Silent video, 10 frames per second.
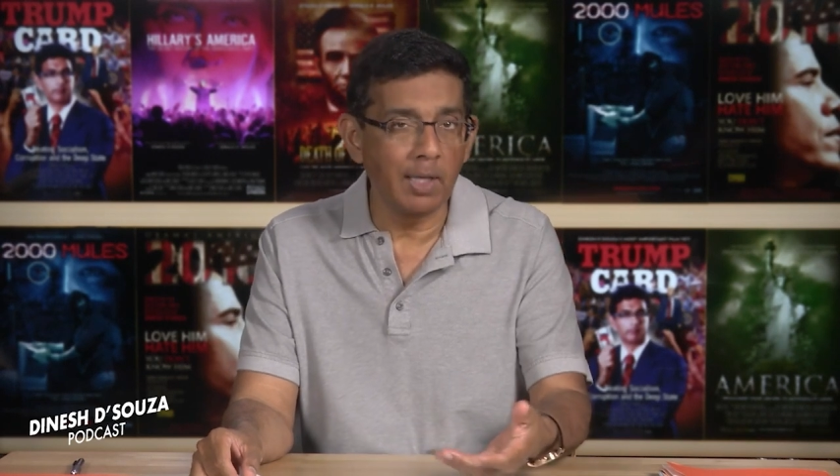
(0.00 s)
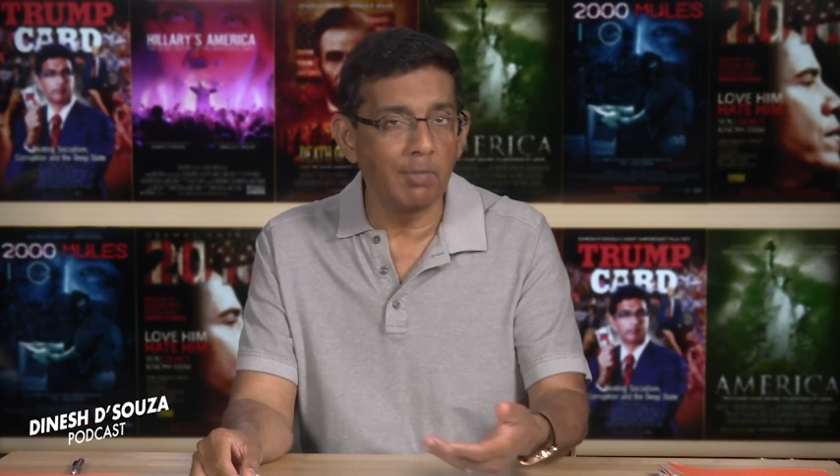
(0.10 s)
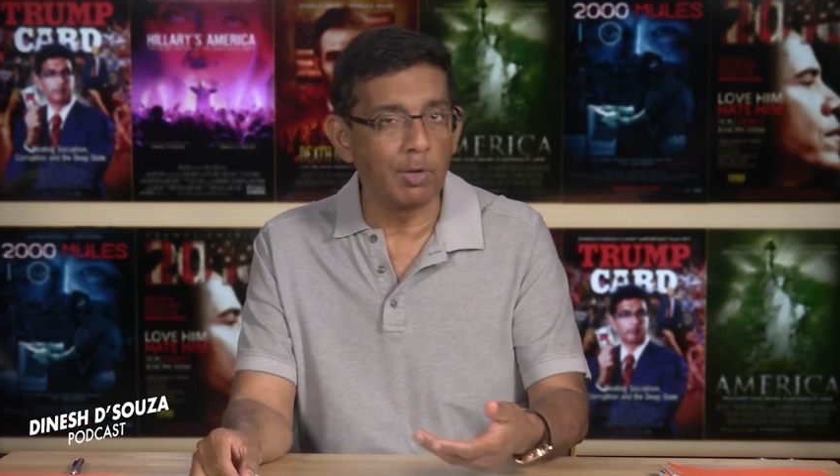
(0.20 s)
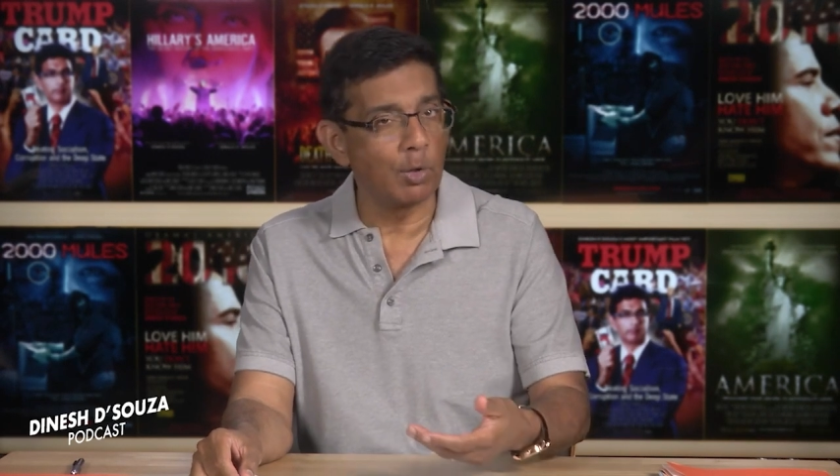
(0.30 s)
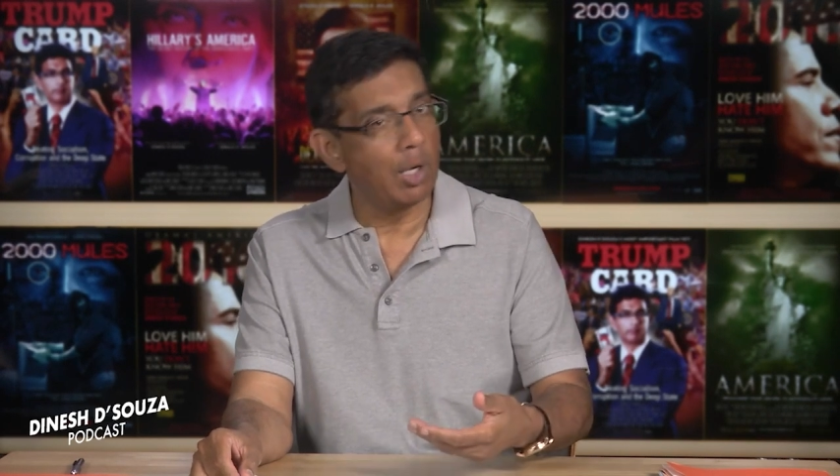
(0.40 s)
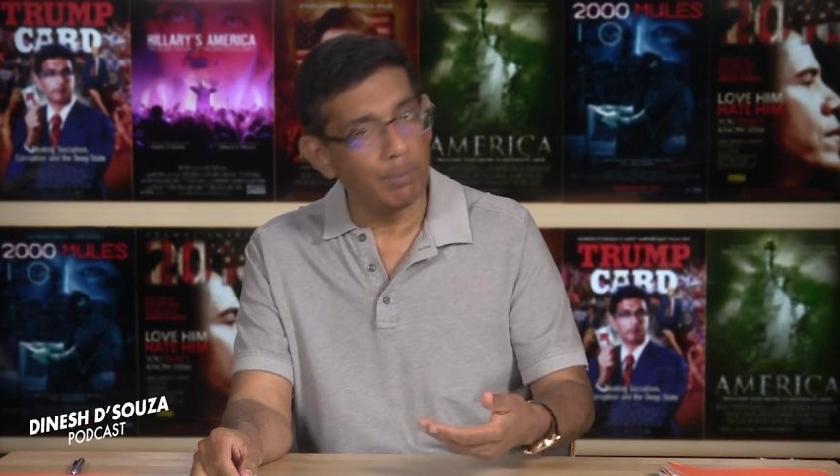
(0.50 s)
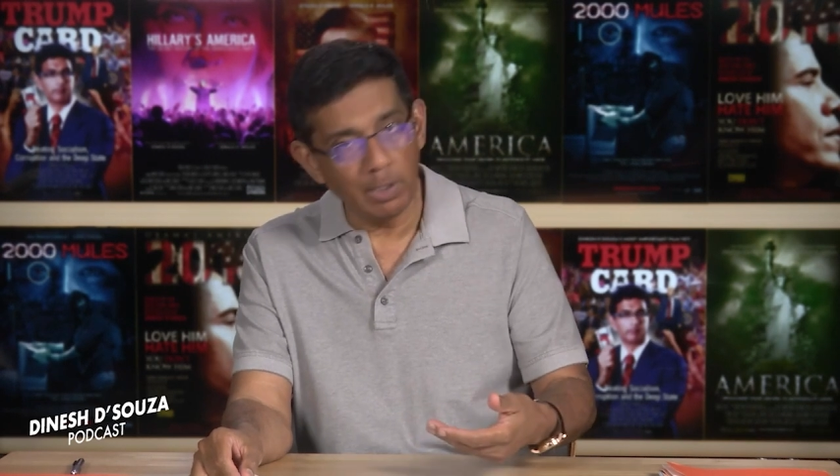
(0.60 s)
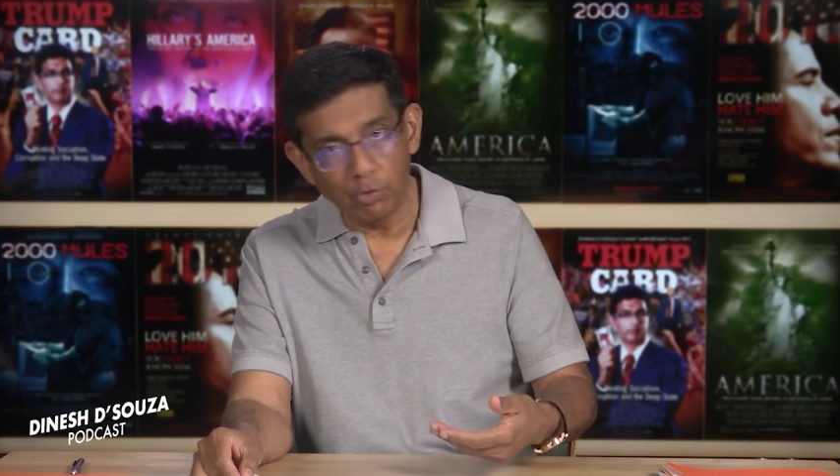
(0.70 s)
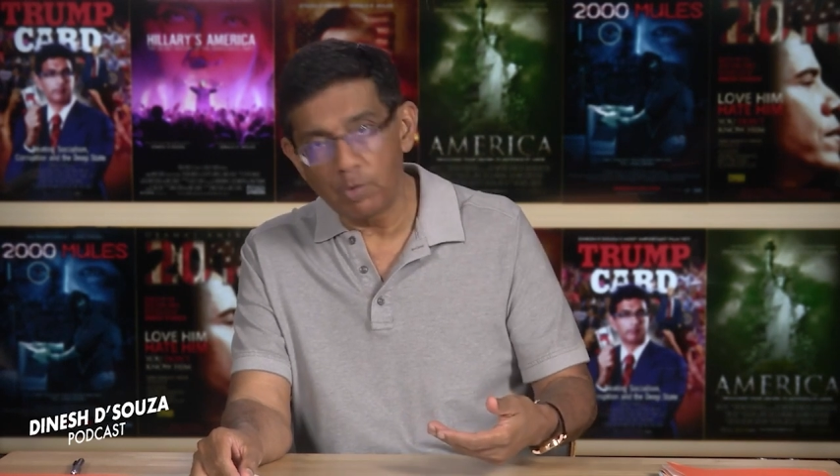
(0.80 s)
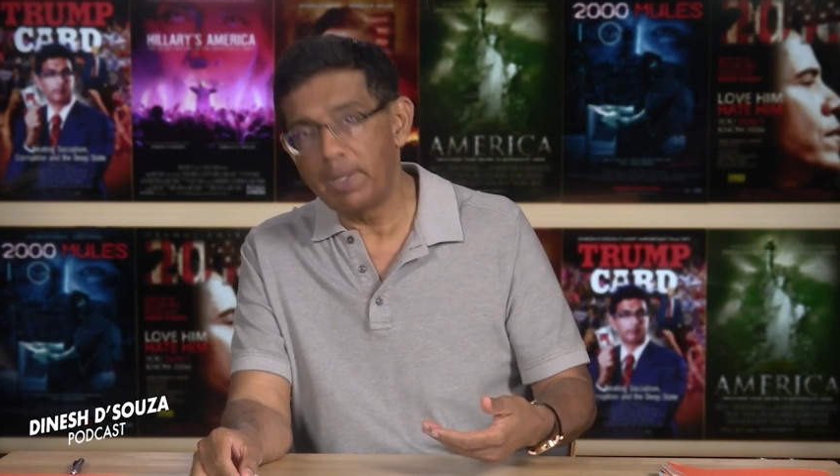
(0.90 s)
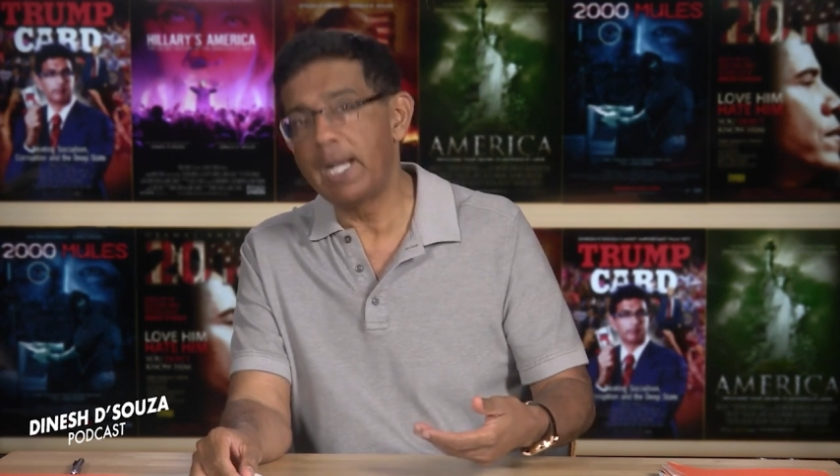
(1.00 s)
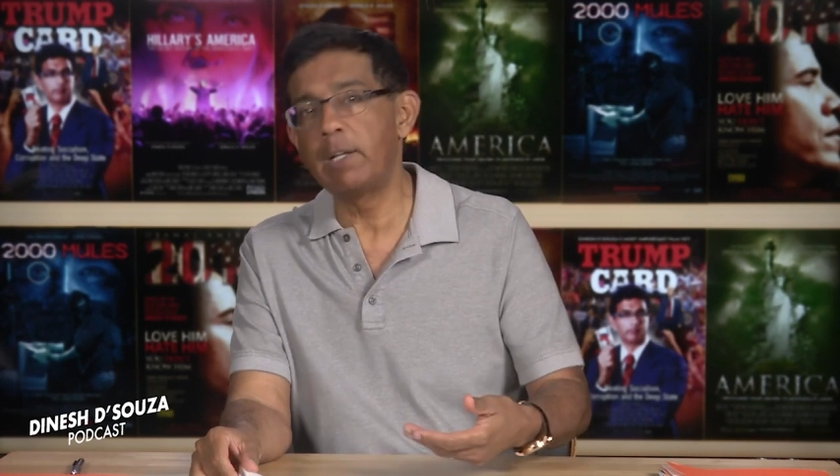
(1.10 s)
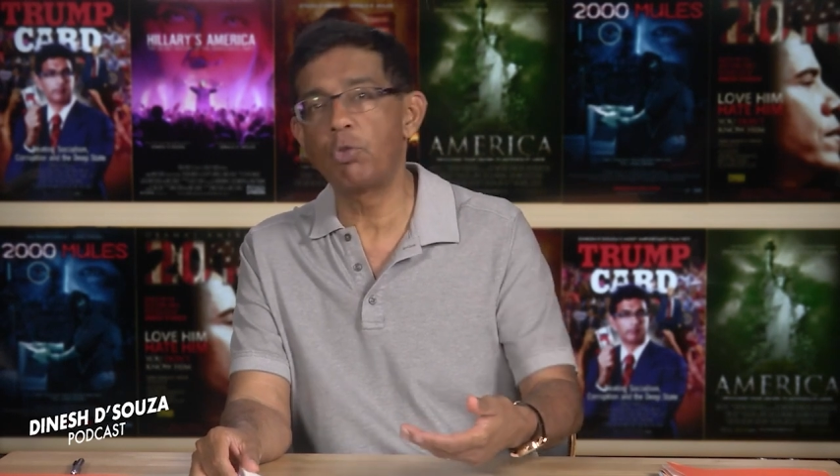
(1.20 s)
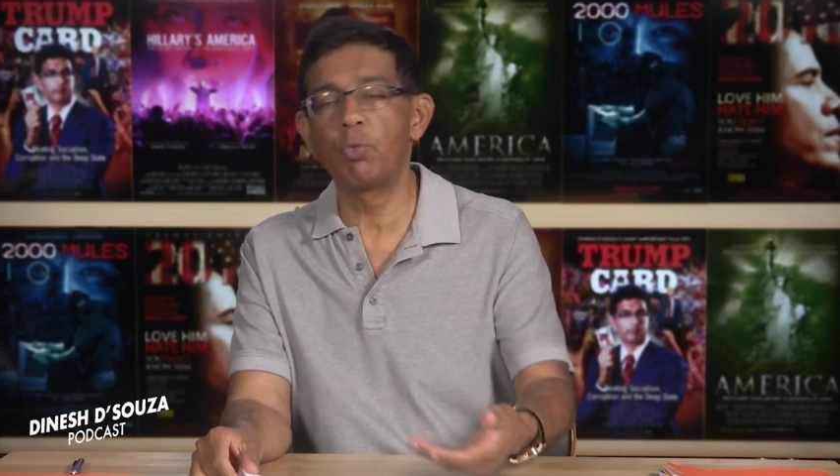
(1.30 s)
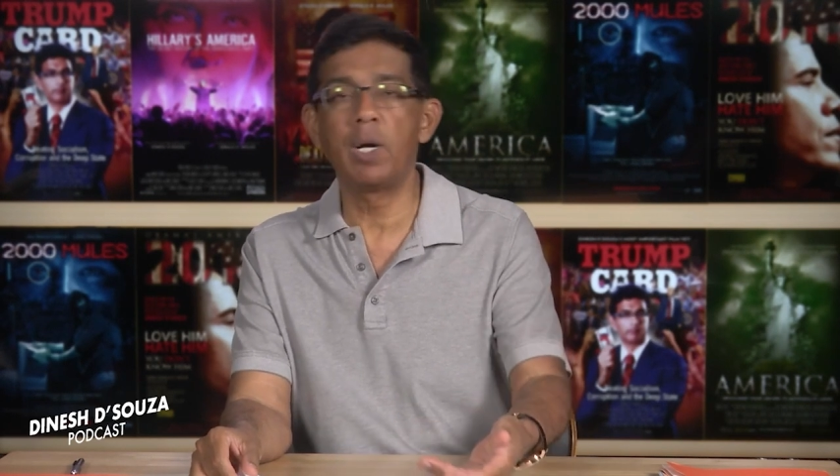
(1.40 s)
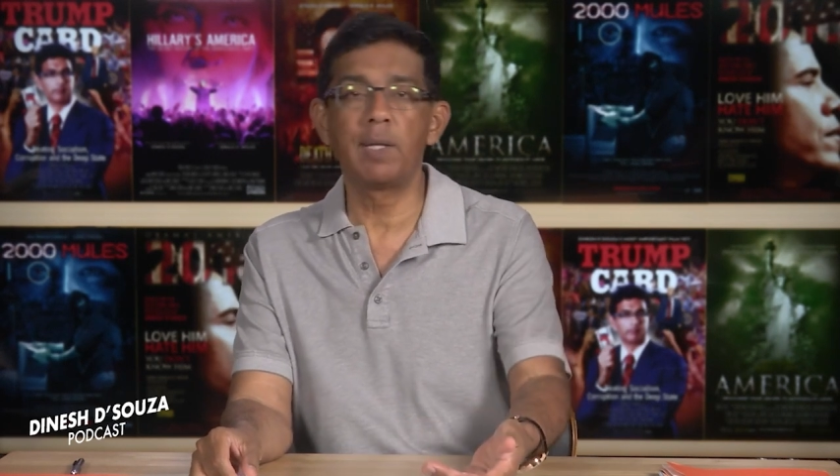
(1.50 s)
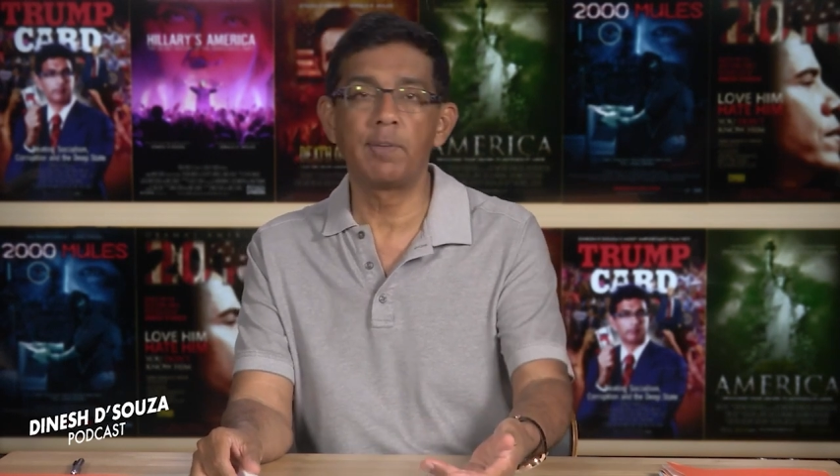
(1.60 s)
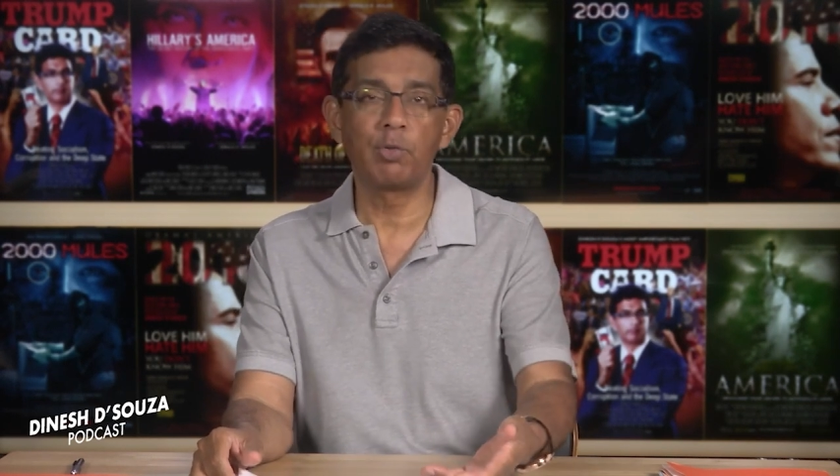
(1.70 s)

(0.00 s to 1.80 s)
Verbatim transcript: Think of it communism had its run in the